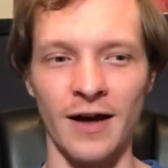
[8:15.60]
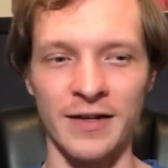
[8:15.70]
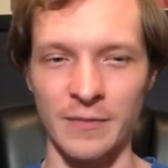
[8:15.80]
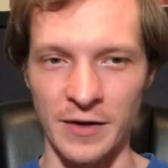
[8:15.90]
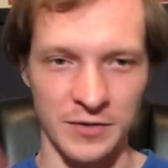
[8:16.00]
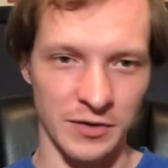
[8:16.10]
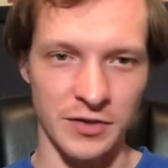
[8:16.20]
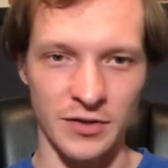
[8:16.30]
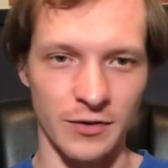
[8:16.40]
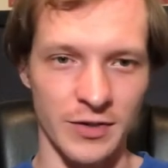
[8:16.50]
He basically
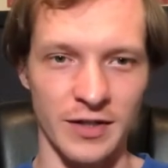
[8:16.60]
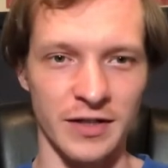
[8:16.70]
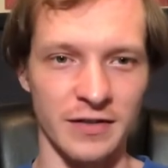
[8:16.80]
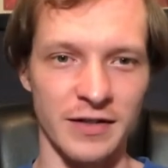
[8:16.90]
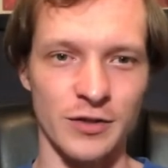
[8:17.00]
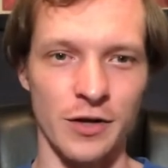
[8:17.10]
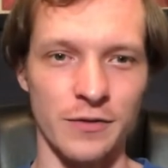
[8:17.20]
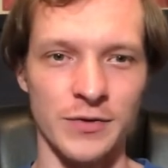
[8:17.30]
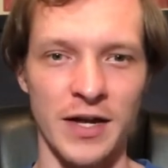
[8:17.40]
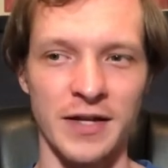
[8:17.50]
starts getting in each
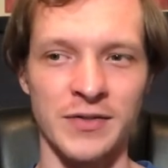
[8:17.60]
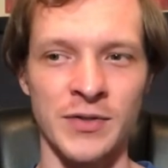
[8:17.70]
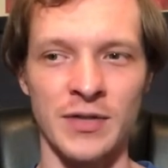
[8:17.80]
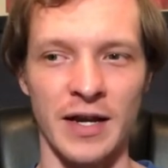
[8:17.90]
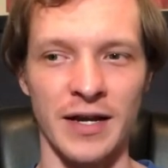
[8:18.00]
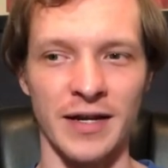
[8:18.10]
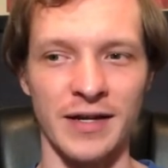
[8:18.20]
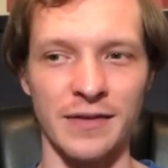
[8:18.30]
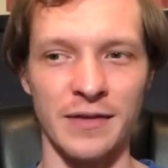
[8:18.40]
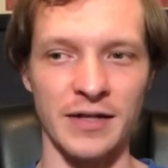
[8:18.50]
other's heads,
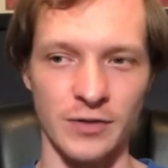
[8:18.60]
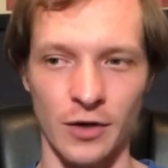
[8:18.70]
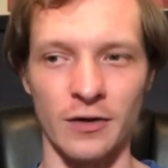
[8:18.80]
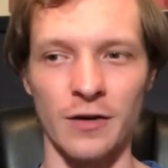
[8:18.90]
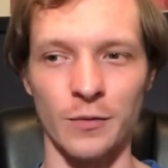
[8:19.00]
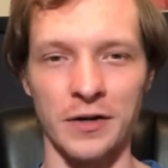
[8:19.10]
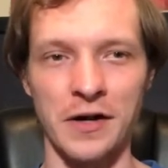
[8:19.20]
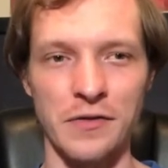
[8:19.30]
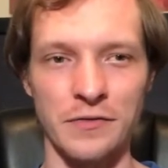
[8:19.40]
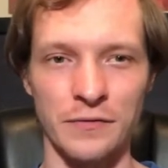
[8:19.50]
and they turn on one
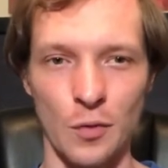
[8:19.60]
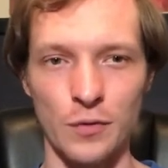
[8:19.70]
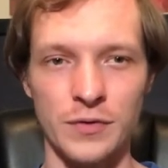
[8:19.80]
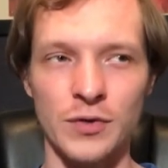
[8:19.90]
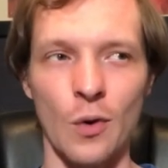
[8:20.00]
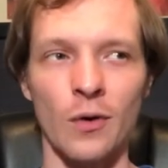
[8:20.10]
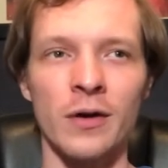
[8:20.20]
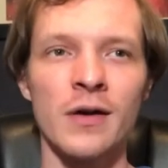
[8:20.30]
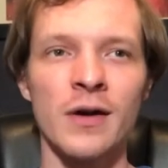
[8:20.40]
another for the score.